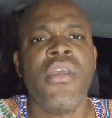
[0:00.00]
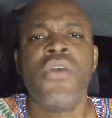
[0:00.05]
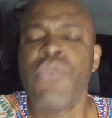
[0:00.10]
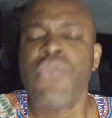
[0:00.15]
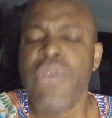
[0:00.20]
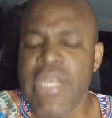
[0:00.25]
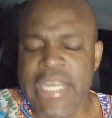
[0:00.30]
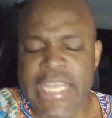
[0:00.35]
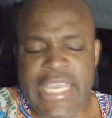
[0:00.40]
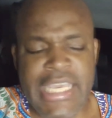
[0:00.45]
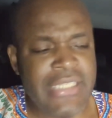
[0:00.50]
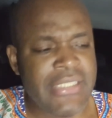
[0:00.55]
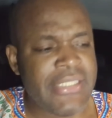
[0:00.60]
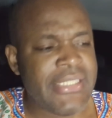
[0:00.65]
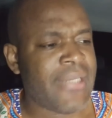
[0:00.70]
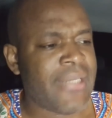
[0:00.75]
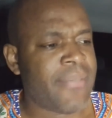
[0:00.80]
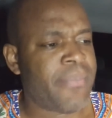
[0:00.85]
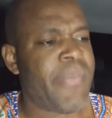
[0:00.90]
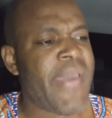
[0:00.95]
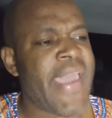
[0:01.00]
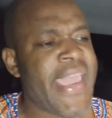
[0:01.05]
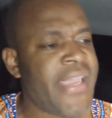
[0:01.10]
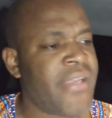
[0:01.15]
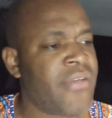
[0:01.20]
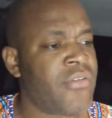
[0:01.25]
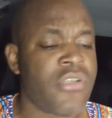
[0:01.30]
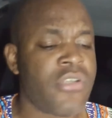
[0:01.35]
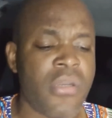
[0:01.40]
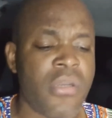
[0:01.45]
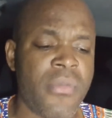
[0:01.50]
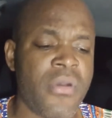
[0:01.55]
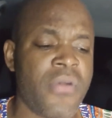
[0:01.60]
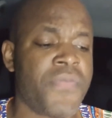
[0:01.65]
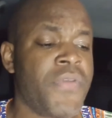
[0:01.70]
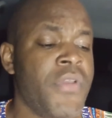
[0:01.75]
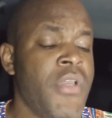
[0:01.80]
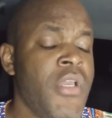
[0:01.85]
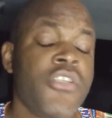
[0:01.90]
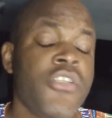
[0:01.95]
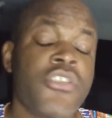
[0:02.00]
Release that pain. Some of